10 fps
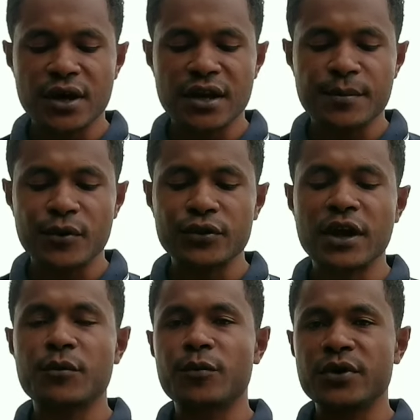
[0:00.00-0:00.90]
I'm out,
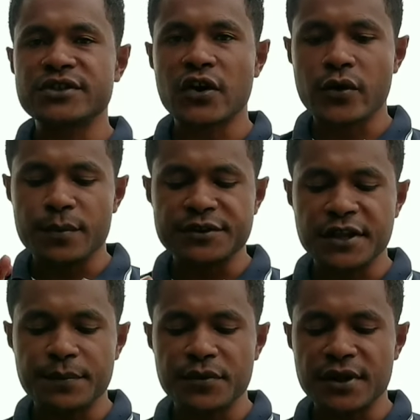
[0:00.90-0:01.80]
I'm all picture where me
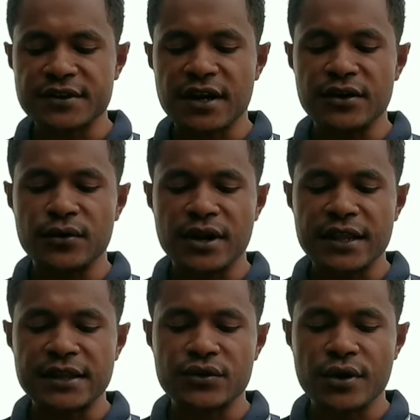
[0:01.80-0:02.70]
snapping as Ali go
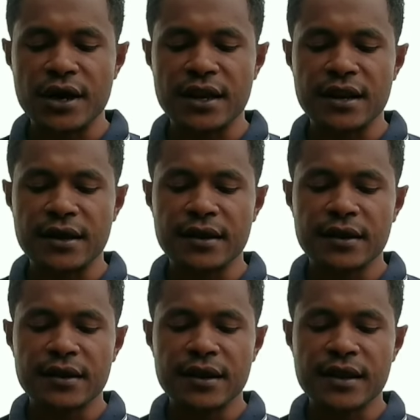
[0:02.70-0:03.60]
90 to
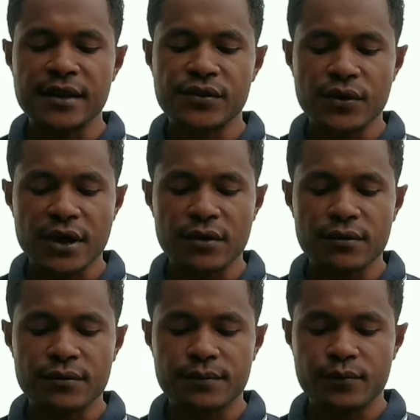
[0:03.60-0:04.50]
90 to
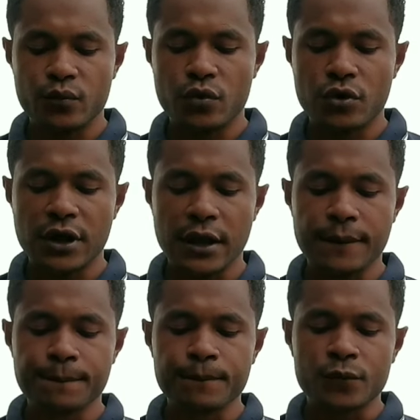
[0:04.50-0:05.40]
all walk. Okay,
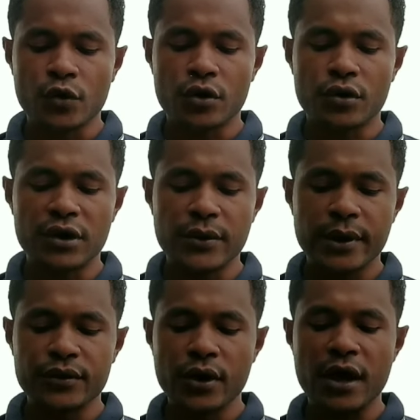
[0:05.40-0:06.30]

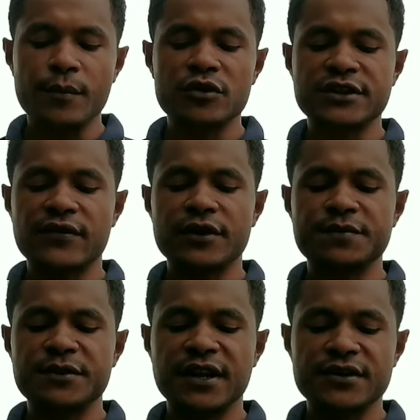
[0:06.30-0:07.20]
11 to I'm all service
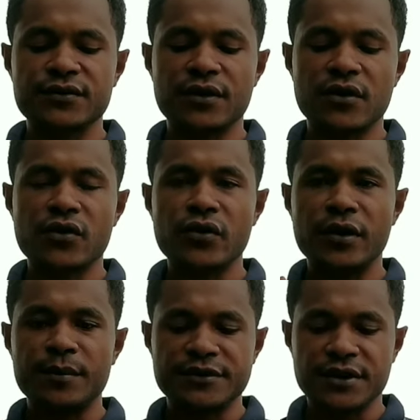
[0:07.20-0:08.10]
me less round na
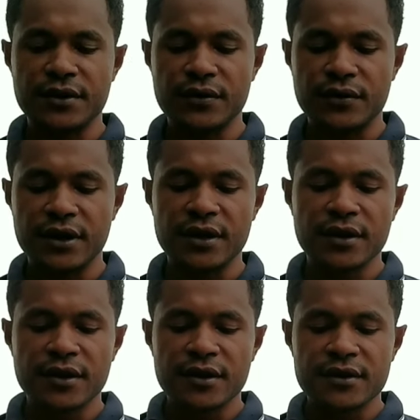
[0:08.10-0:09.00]
me sit down. Okay,
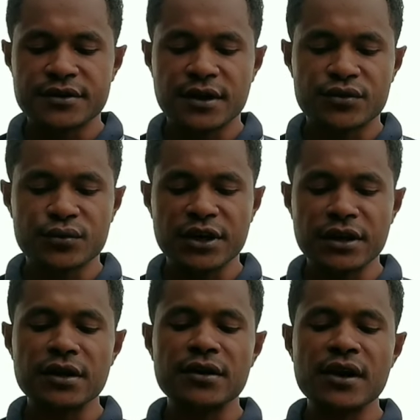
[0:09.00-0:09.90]
this la
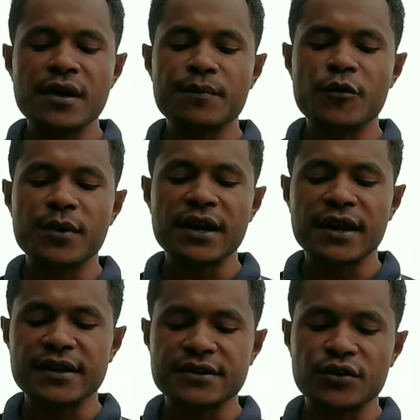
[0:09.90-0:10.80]
tukina le mobile
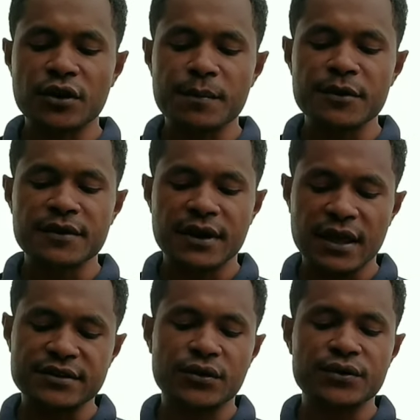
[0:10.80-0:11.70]
cash out, me
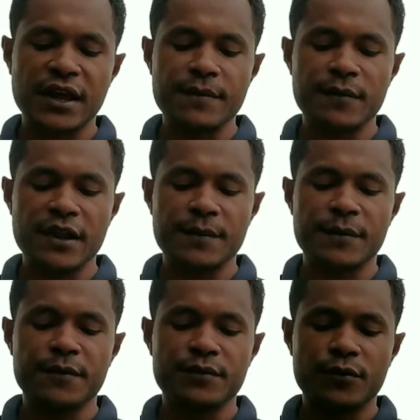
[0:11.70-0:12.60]
cash out time le
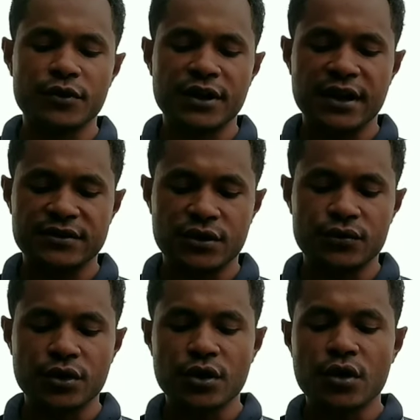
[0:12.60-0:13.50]
me book cash out.
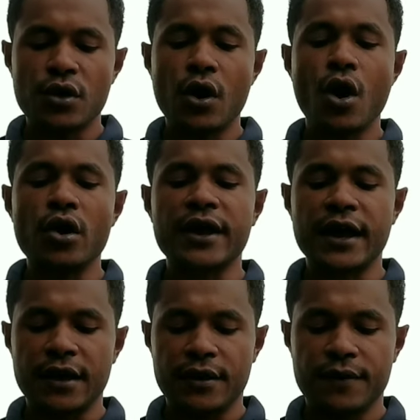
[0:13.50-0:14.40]
Okay.